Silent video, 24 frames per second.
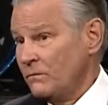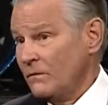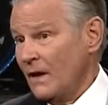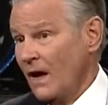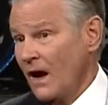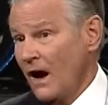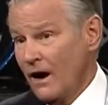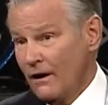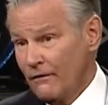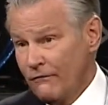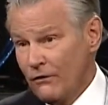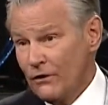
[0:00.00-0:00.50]

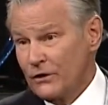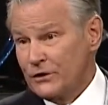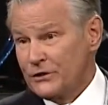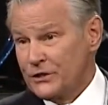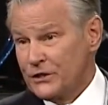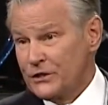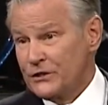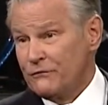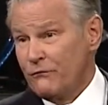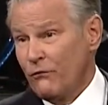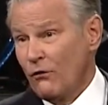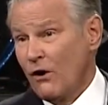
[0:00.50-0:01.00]
our
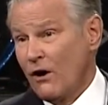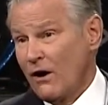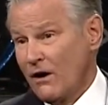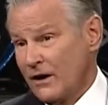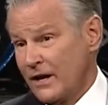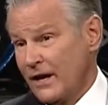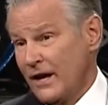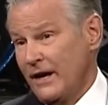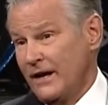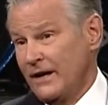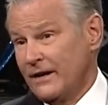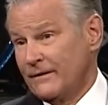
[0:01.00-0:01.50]
verses for our
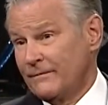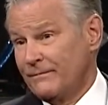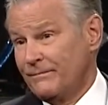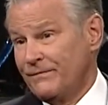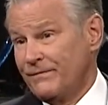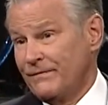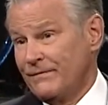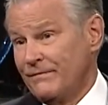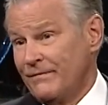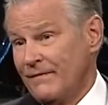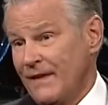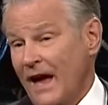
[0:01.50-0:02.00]
king.
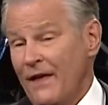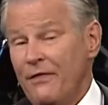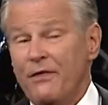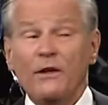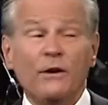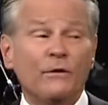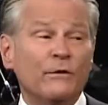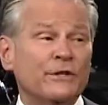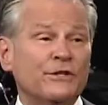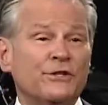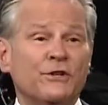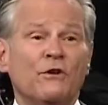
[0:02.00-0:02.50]
I thought
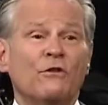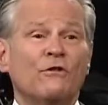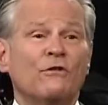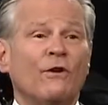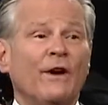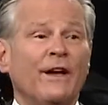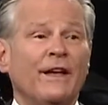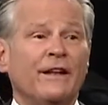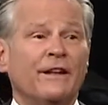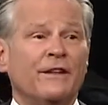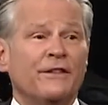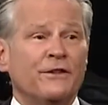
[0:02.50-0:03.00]
it was so
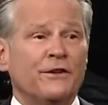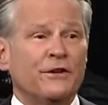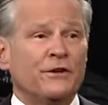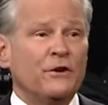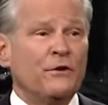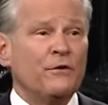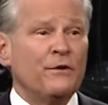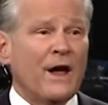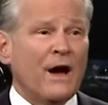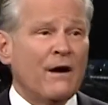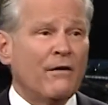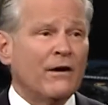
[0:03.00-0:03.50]
great at the
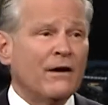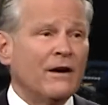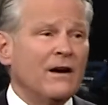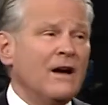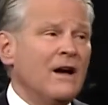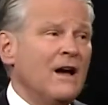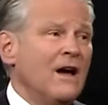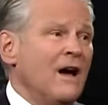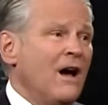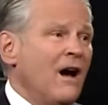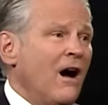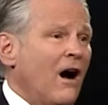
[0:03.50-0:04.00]
noon hour.
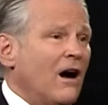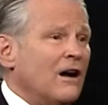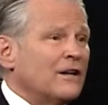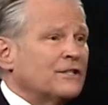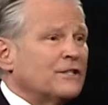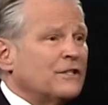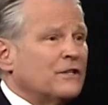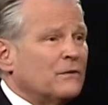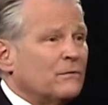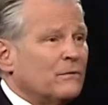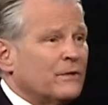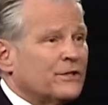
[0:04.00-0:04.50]

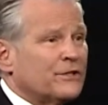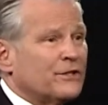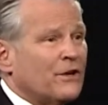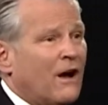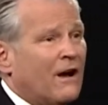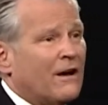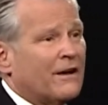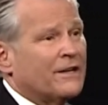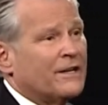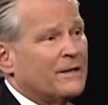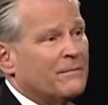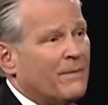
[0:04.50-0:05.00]
Austin was
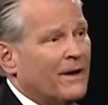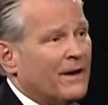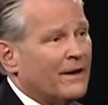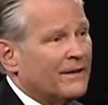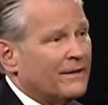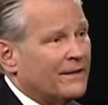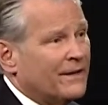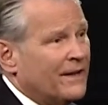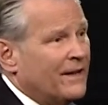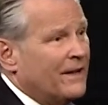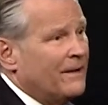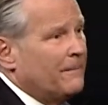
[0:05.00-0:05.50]
talking
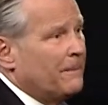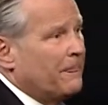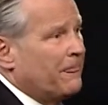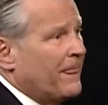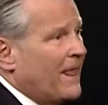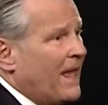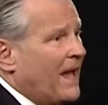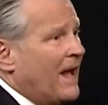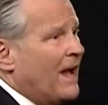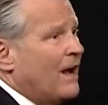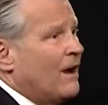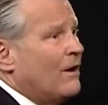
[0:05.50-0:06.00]
about
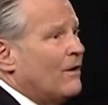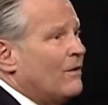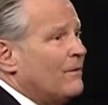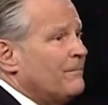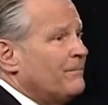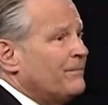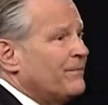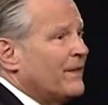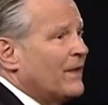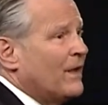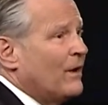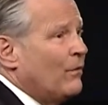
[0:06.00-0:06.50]
how
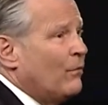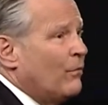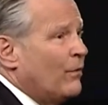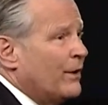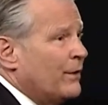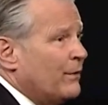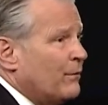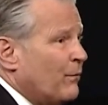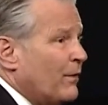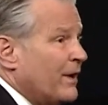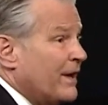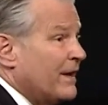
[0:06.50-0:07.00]

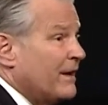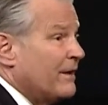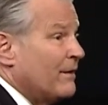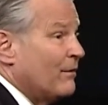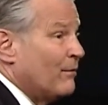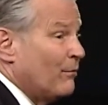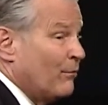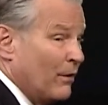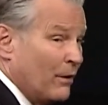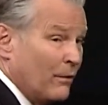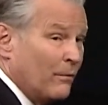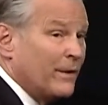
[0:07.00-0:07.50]
when we,
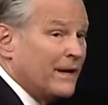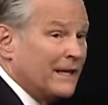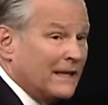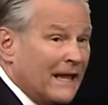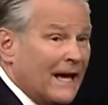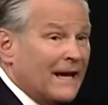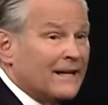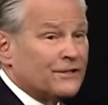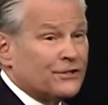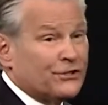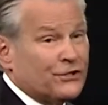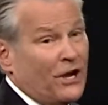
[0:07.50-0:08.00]
when we
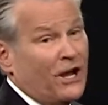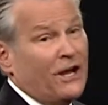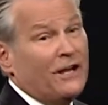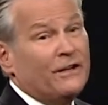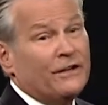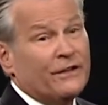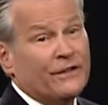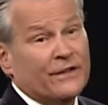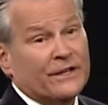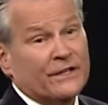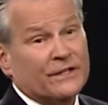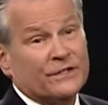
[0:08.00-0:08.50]
latched
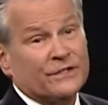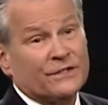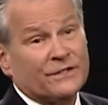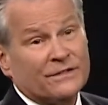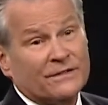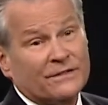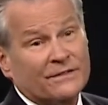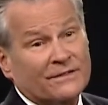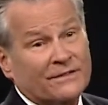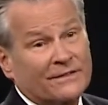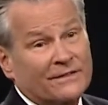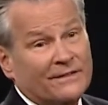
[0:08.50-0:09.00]
onto this,
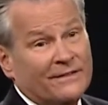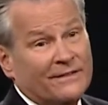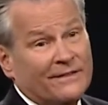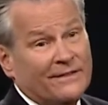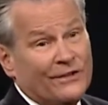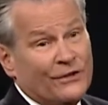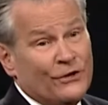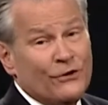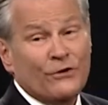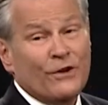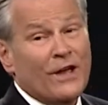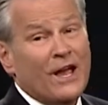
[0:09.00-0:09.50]

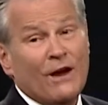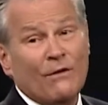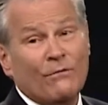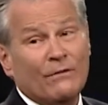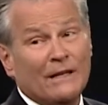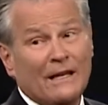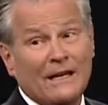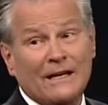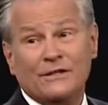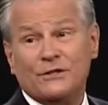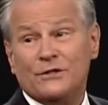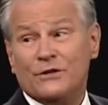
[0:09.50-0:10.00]
you can't
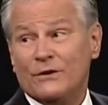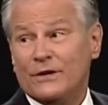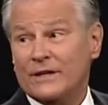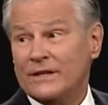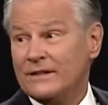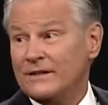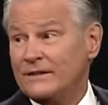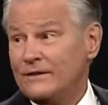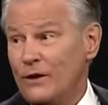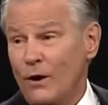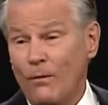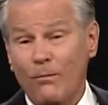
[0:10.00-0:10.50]
relate to it.
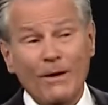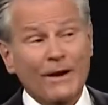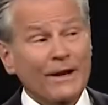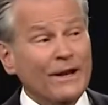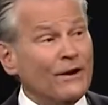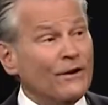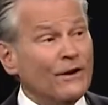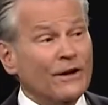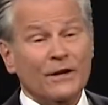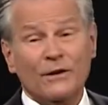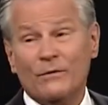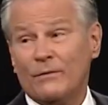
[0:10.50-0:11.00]
Nobody
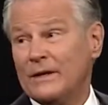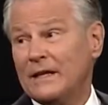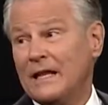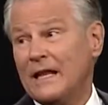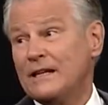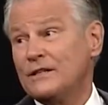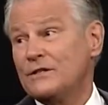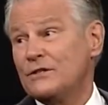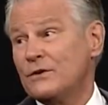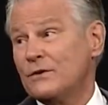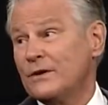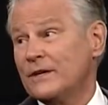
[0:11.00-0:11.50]
here can
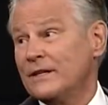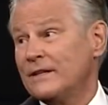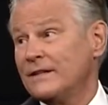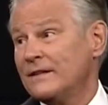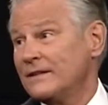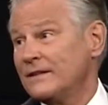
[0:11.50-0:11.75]
relate to it.